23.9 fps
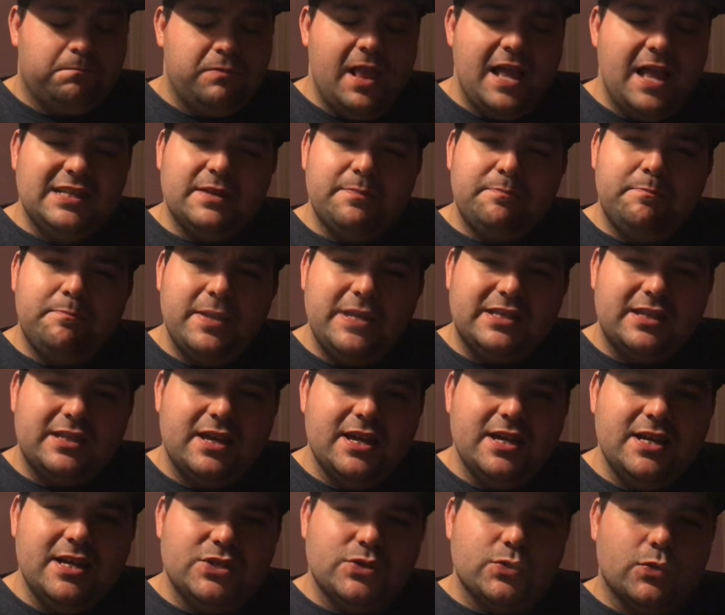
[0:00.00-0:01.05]
There's a
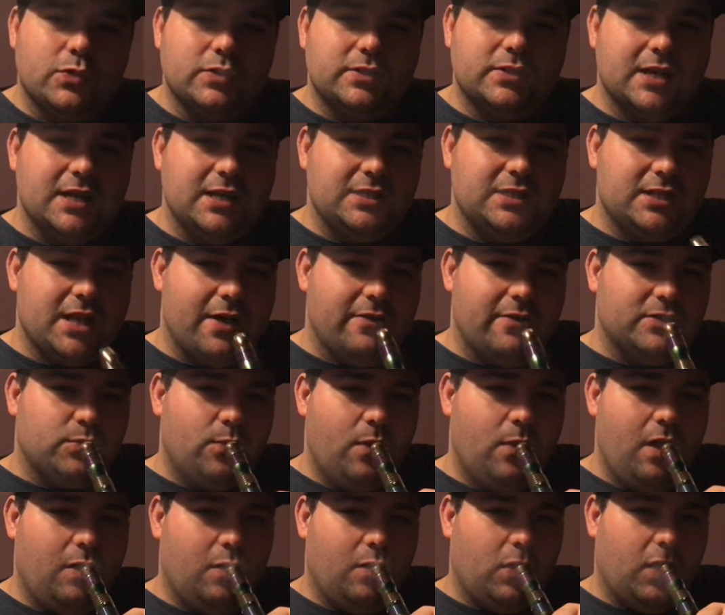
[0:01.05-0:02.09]
biscuity sort of taste there as
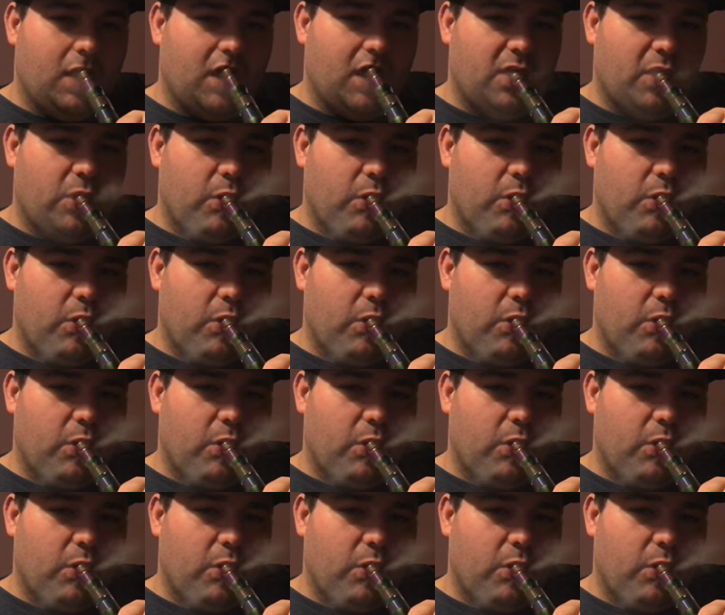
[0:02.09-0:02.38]
well.